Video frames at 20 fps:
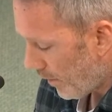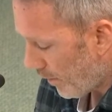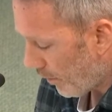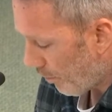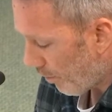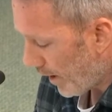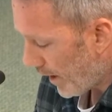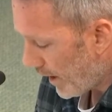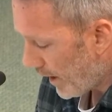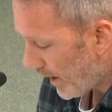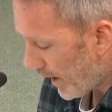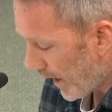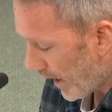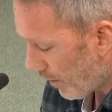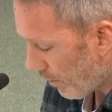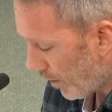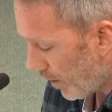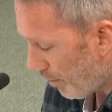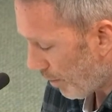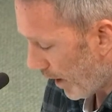The training
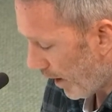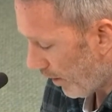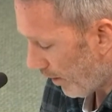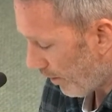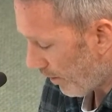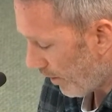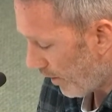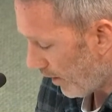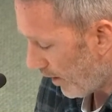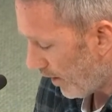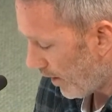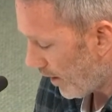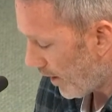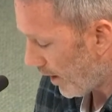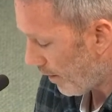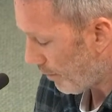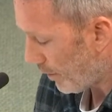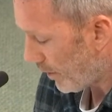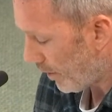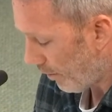equity policy
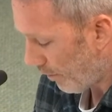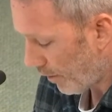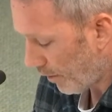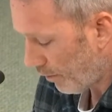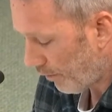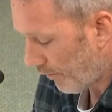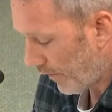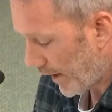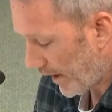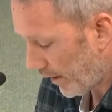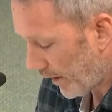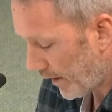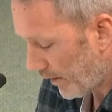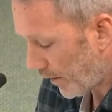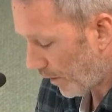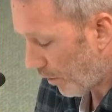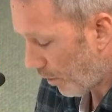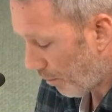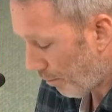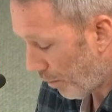and materials violate
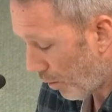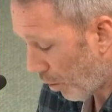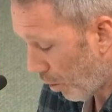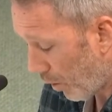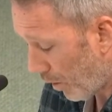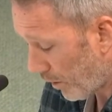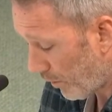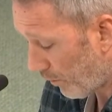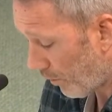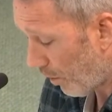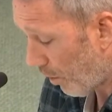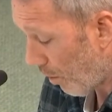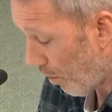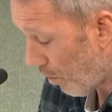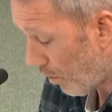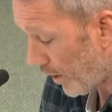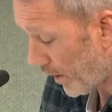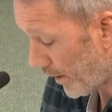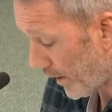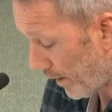the board's
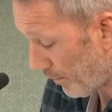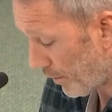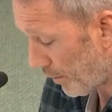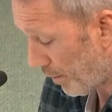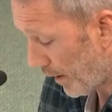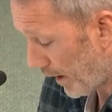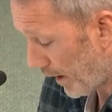own adopted